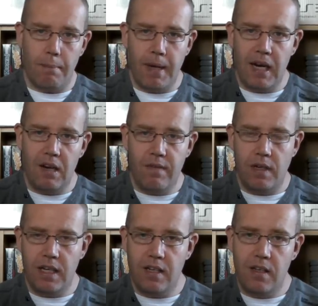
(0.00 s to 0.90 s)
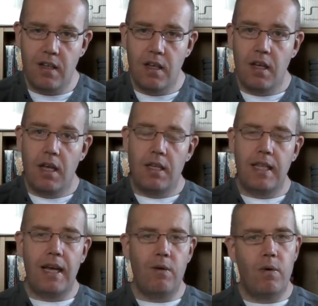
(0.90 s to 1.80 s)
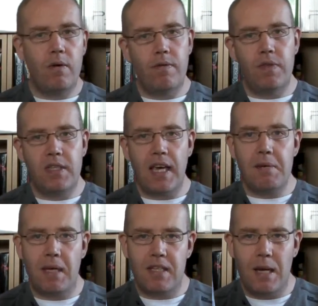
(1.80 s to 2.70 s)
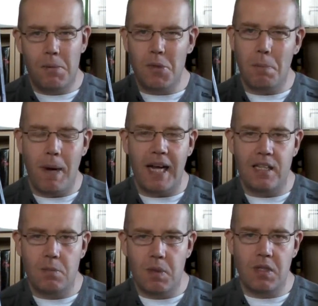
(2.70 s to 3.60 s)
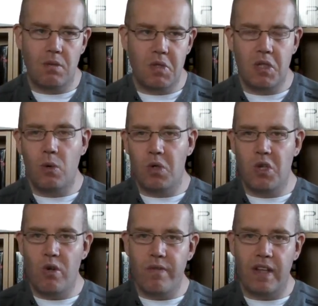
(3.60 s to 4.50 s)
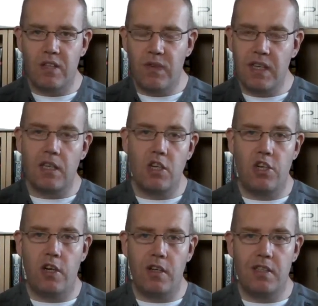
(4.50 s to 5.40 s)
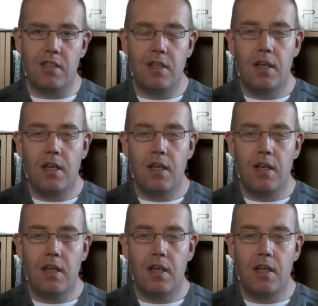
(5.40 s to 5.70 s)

Medal of Honor. Now, this game gets absolutely panned because obviously Call of Duty fans think it's shite,